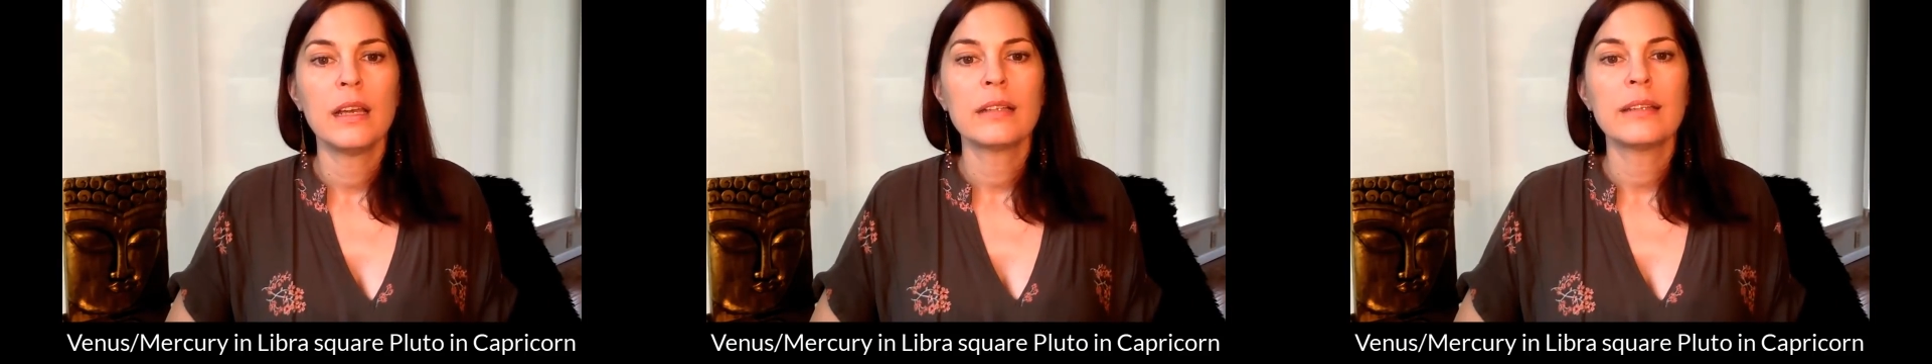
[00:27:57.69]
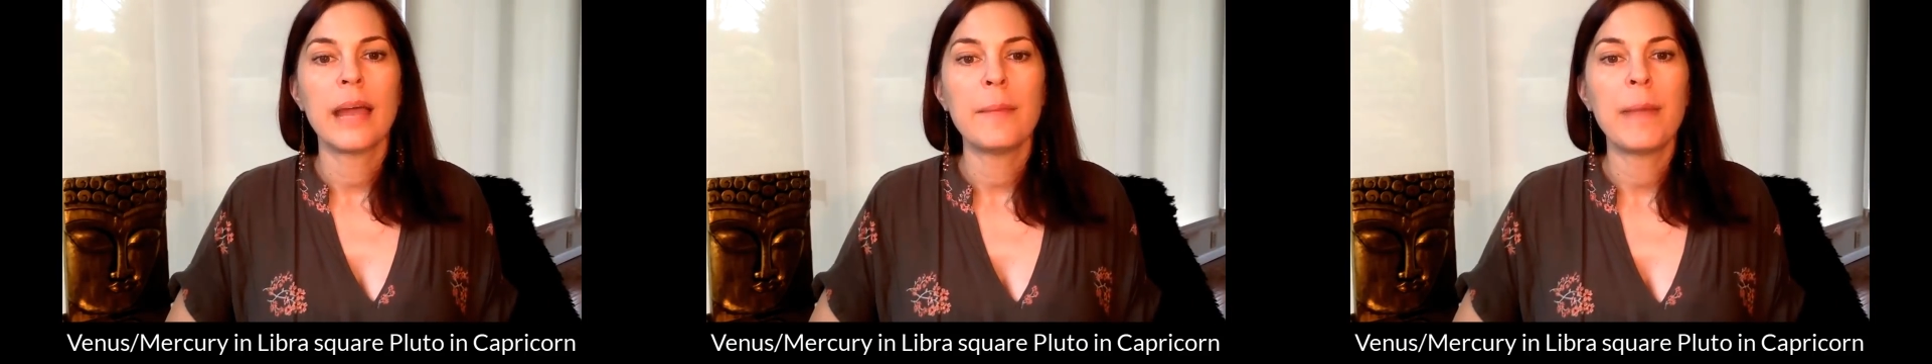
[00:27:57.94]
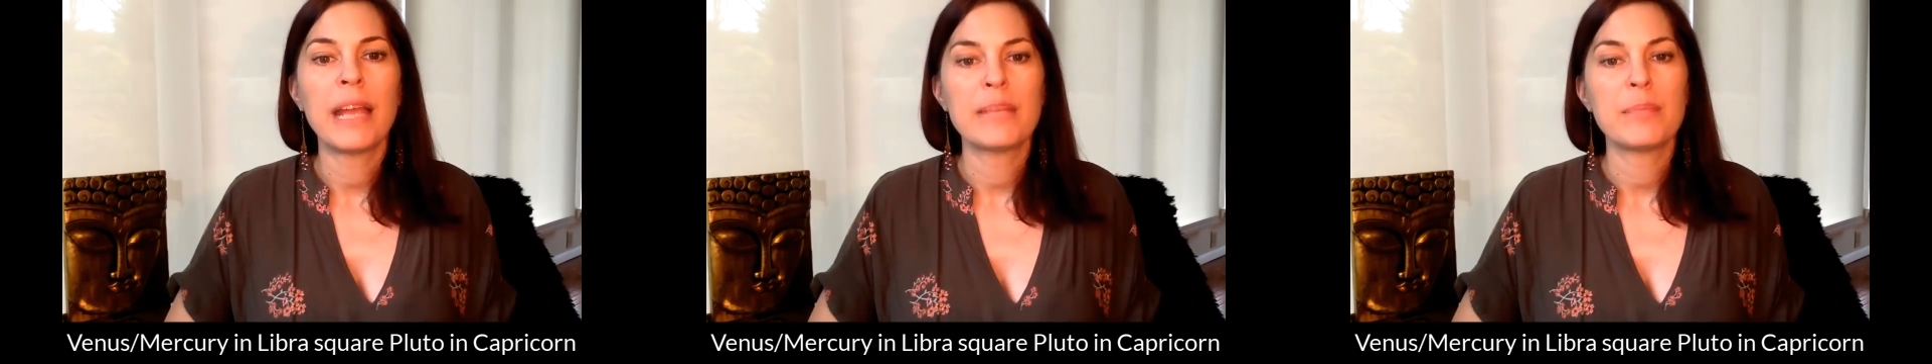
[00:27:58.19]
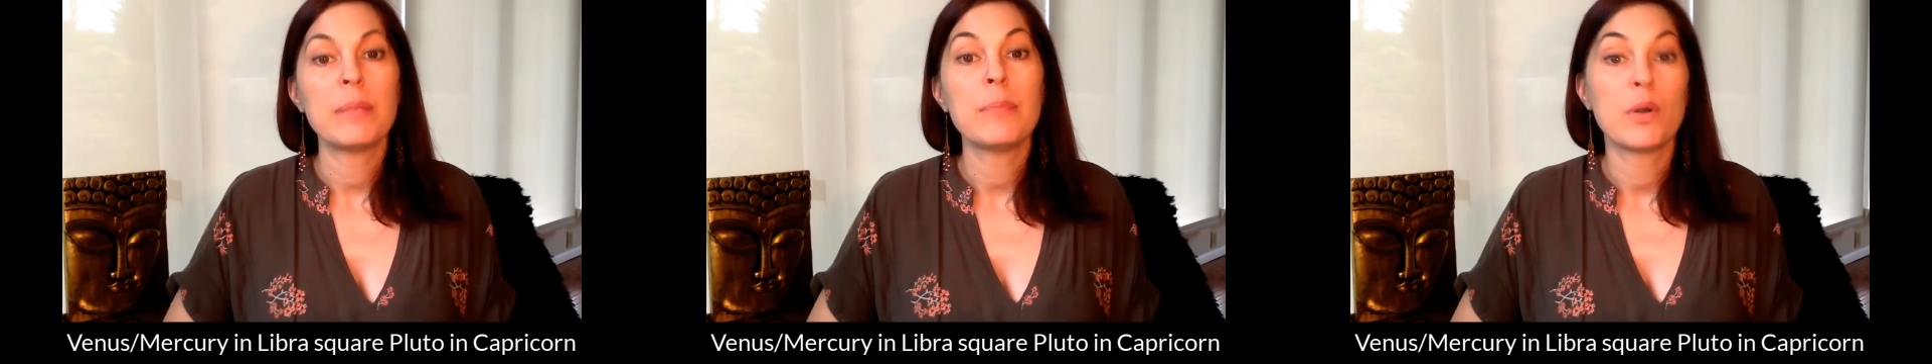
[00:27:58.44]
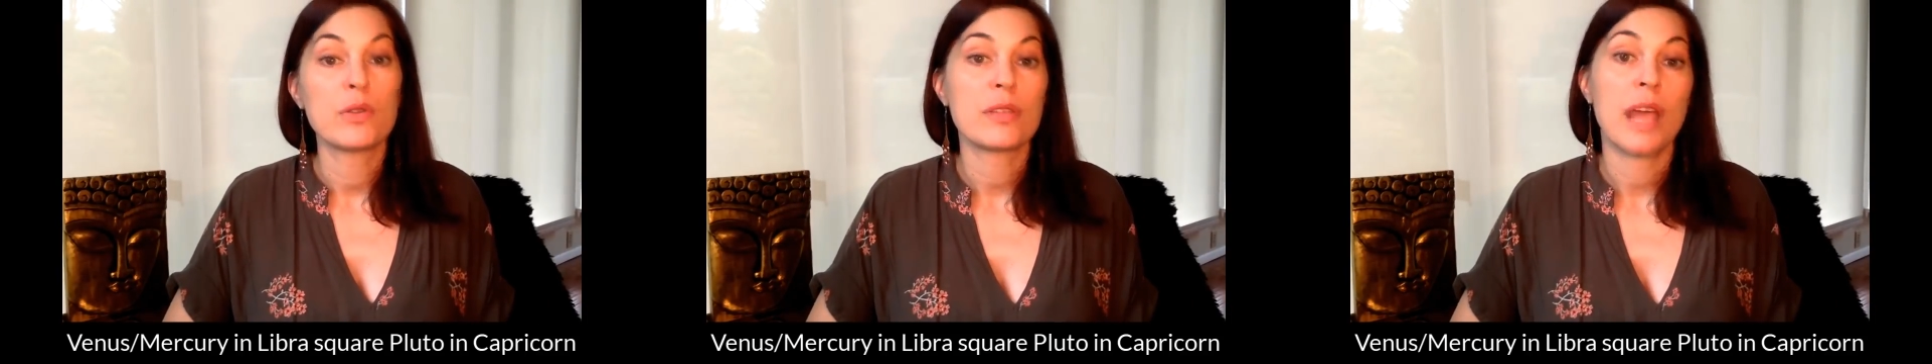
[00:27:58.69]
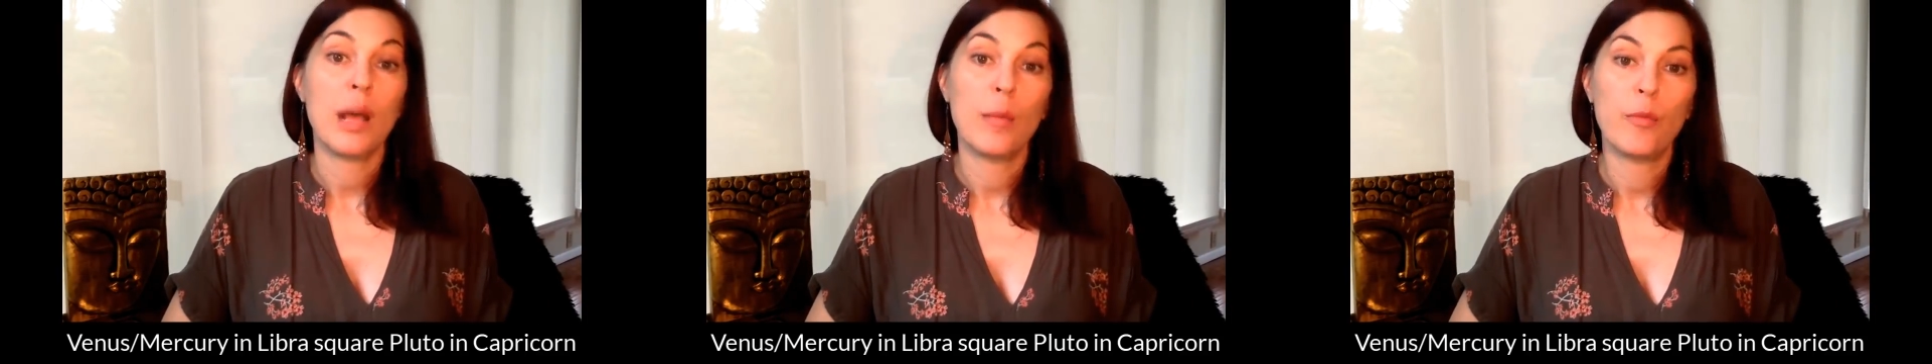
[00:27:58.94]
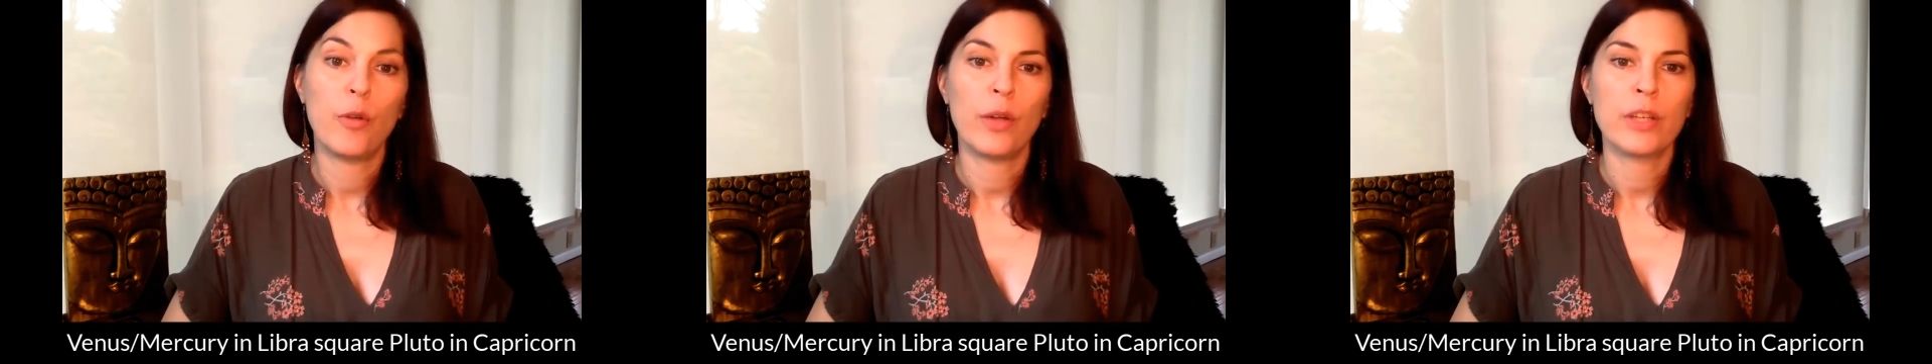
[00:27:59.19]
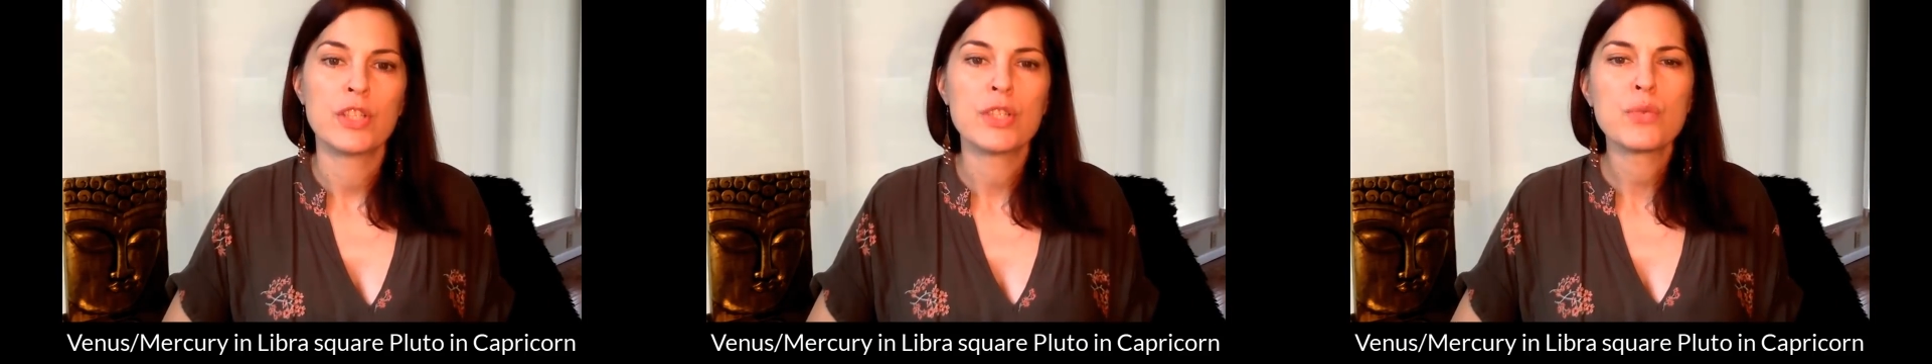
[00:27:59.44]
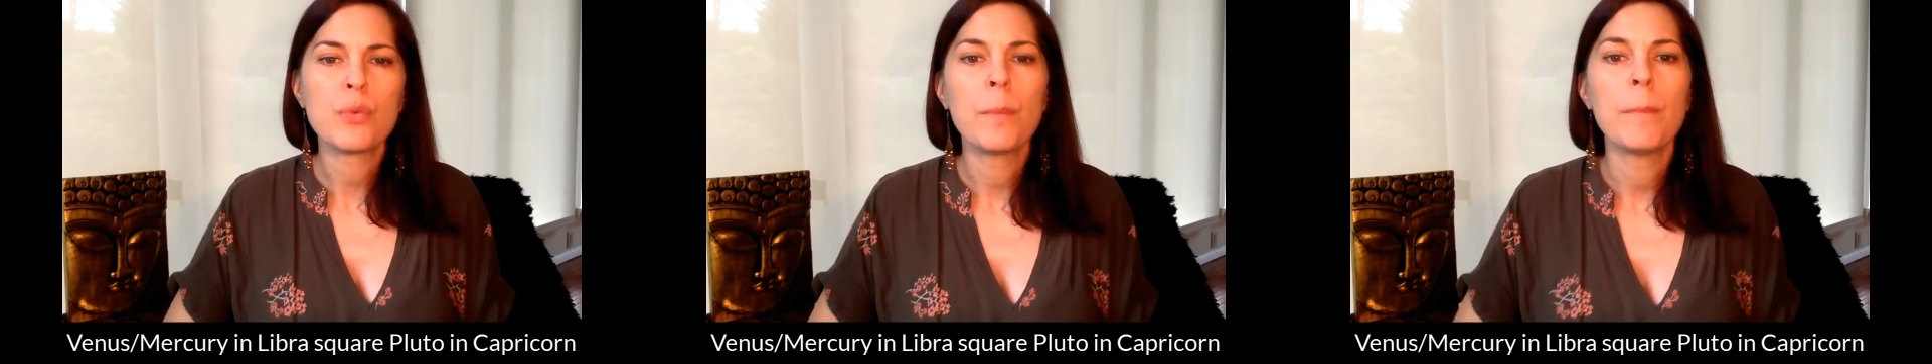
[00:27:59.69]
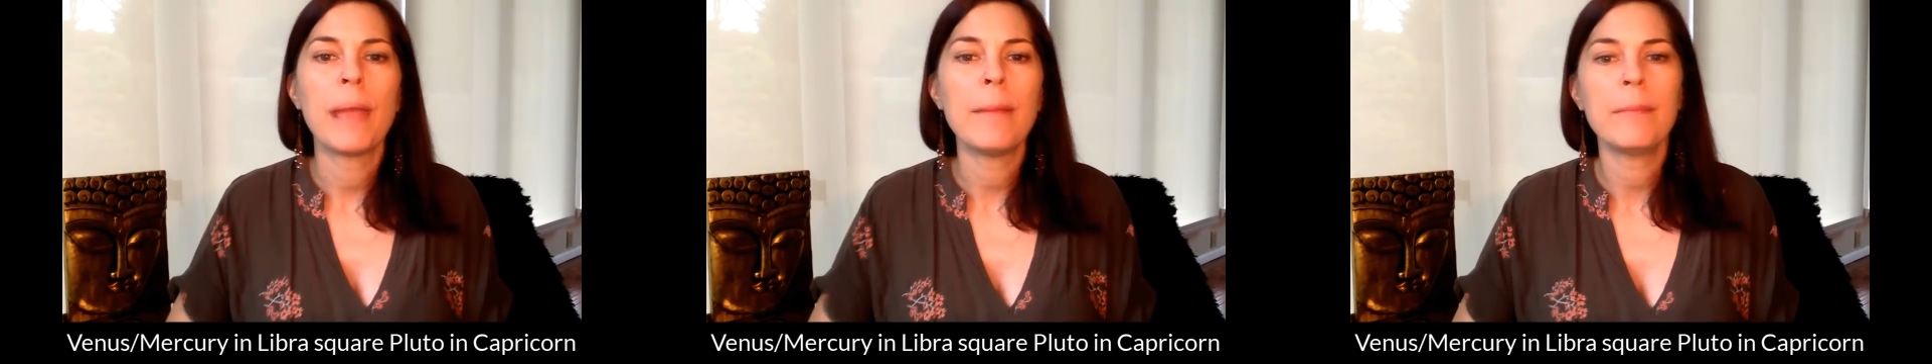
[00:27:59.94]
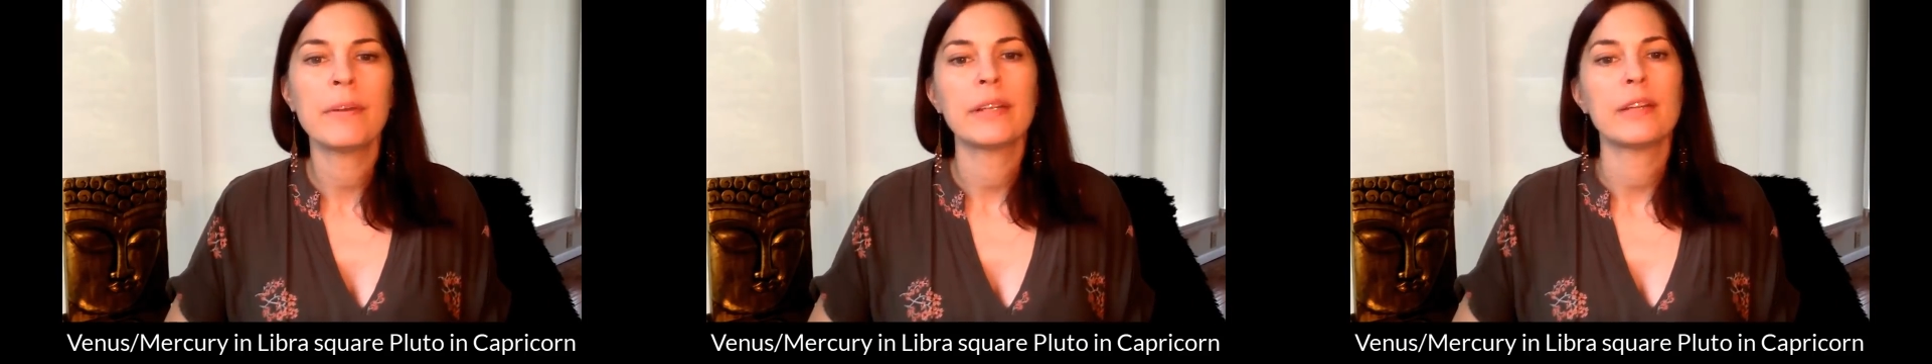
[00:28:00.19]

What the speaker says: that might be most helpful. And just remember that